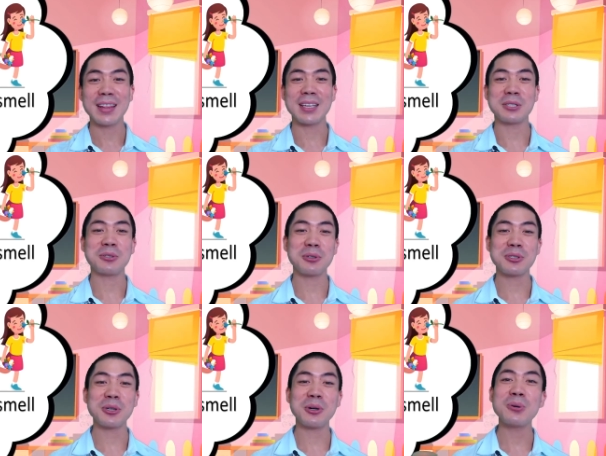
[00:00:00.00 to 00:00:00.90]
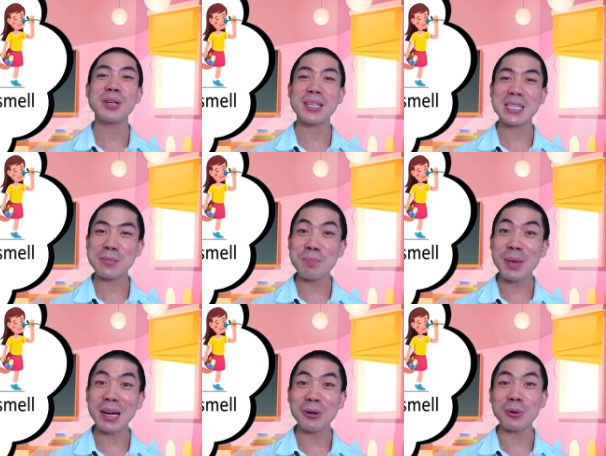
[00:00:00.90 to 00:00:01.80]
There's also
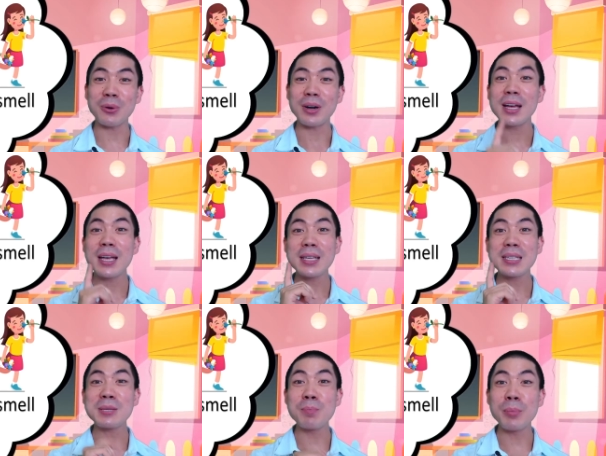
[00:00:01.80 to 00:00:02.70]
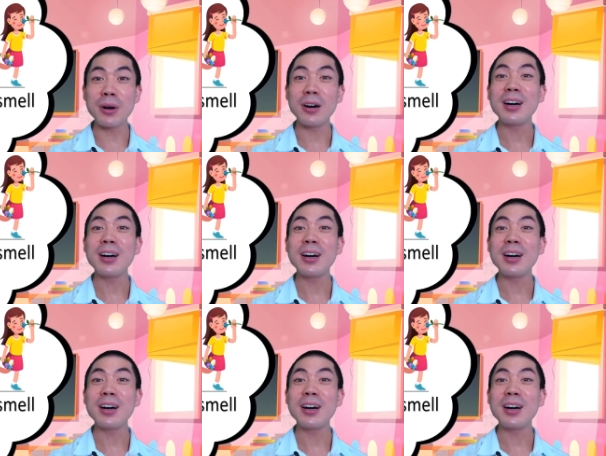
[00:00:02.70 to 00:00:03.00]
smell, sm,